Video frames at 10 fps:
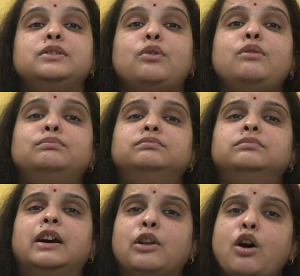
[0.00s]

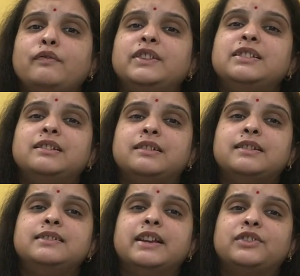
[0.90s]
So along with the
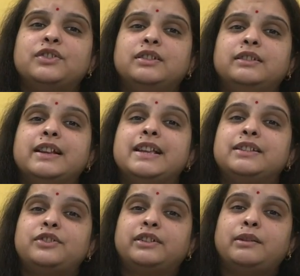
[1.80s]
cesarean section, the
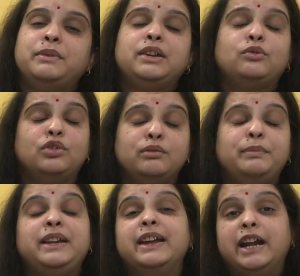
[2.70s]
hysterectomy
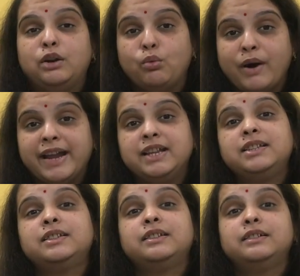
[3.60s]
could be
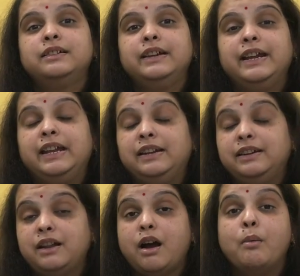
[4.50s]
advised
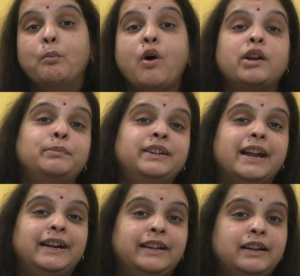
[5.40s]
in
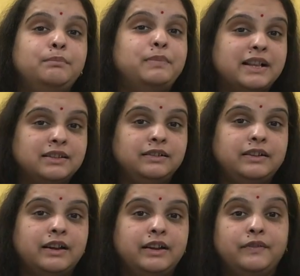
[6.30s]
morbid adherent
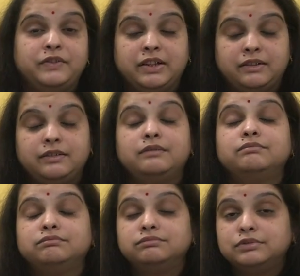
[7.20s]
placenta if the
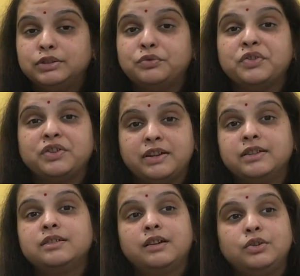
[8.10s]
situation
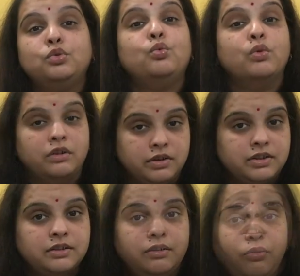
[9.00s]
is too
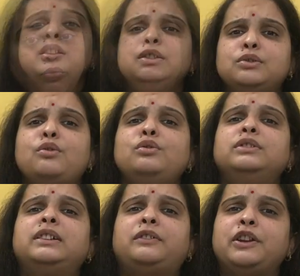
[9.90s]
worse.
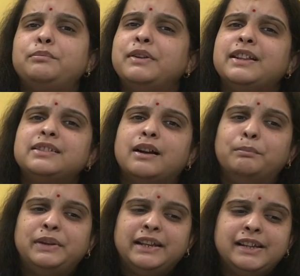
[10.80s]
So the treatment is
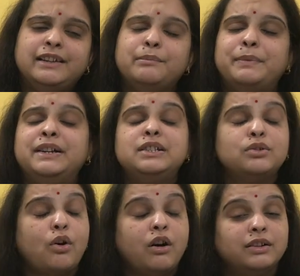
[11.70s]
completely
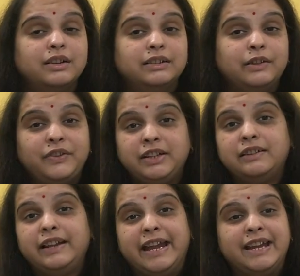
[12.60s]
depends on the
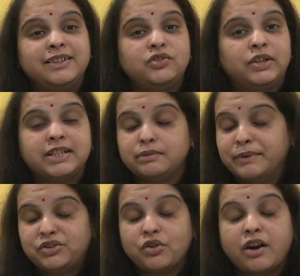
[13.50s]
fetal age, its
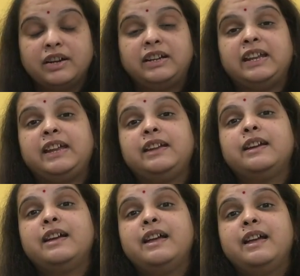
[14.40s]

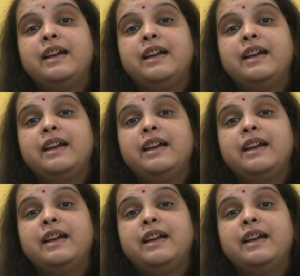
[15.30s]
maturity,